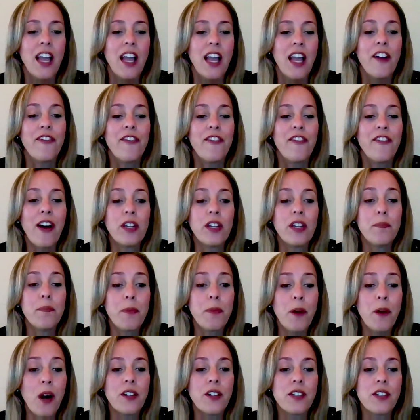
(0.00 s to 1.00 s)
founding
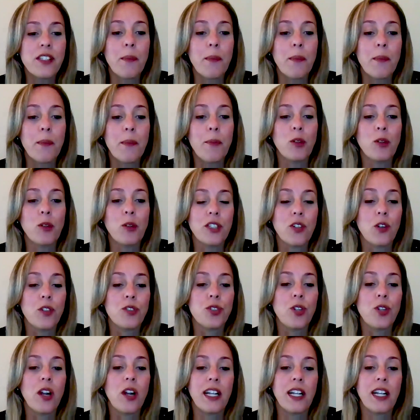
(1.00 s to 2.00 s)
partners at
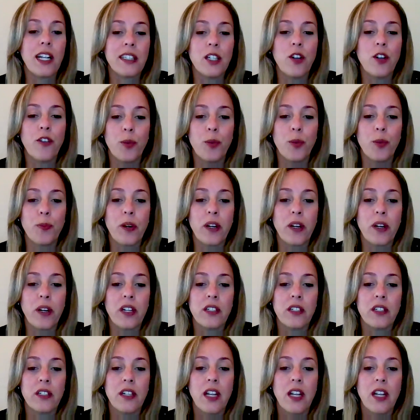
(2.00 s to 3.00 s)
Multicultural Latino Footprint,
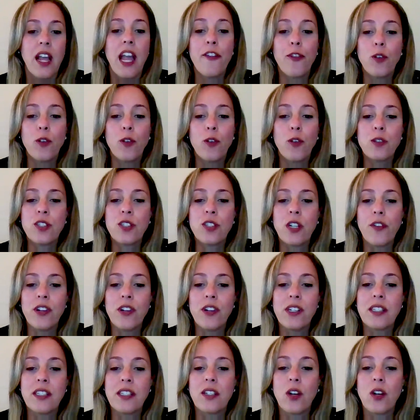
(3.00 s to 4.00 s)
a
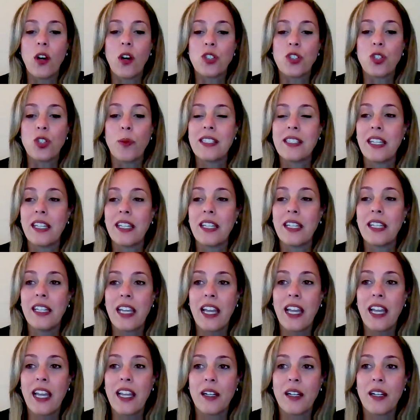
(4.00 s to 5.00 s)
full-service custom and
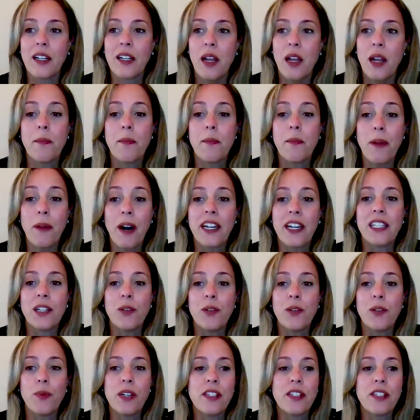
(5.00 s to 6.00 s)
syndicated
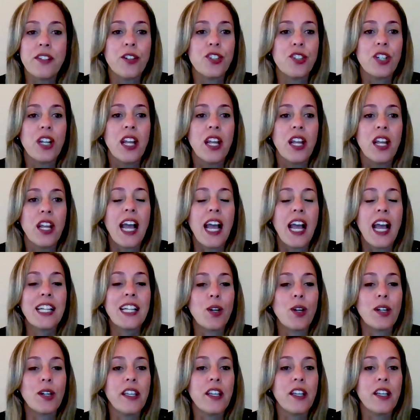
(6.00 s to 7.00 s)
marketing research and
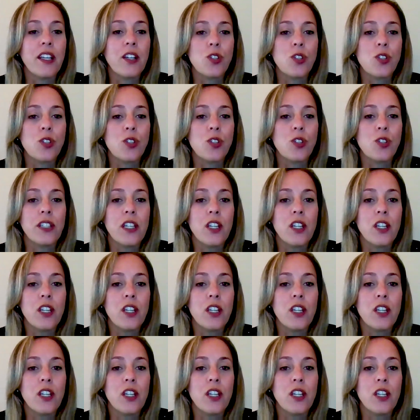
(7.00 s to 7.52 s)
strategic consulting